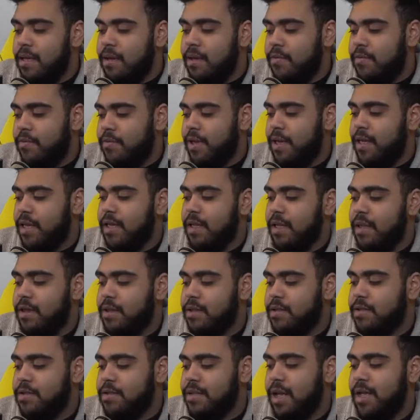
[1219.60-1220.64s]

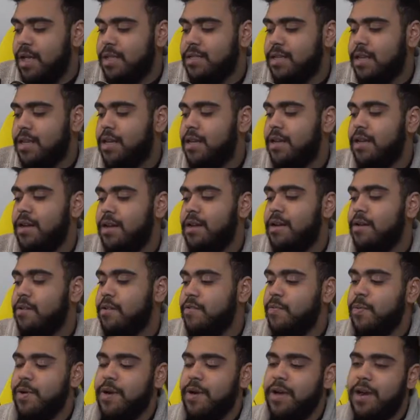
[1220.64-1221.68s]
fucking Scott saying here,
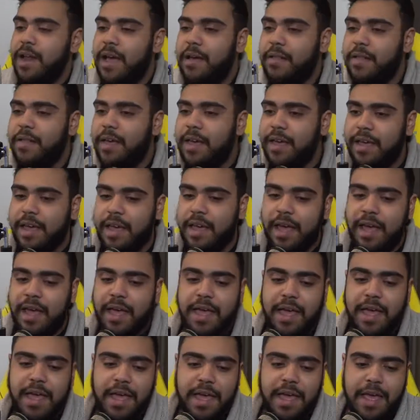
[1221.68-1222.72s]
it's weird how like
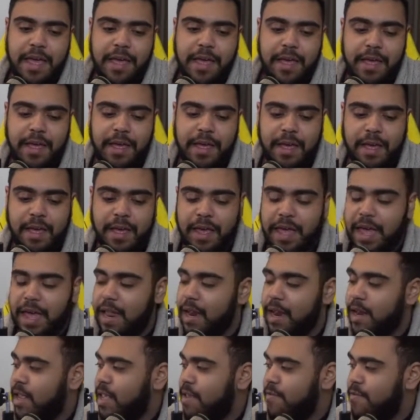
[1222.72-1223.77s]

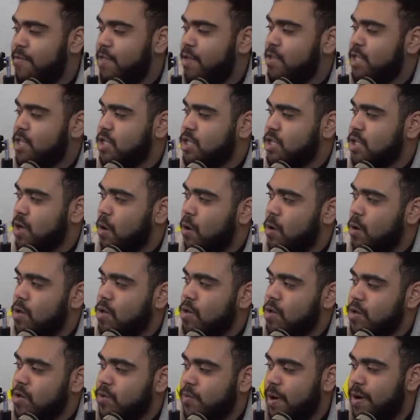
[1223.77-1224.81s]
again, even though this is old
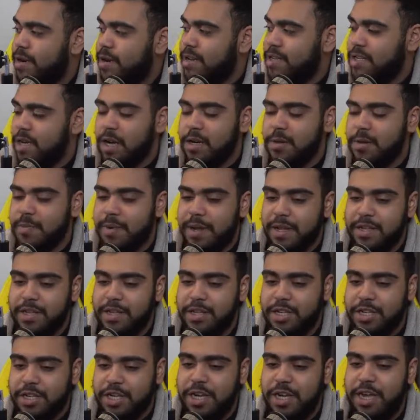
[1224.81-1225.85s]
news, we already talked about
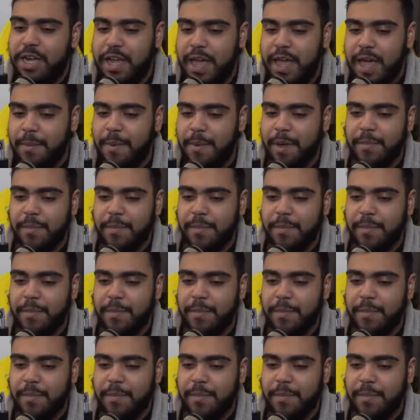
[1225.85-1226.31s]
this shit. MLB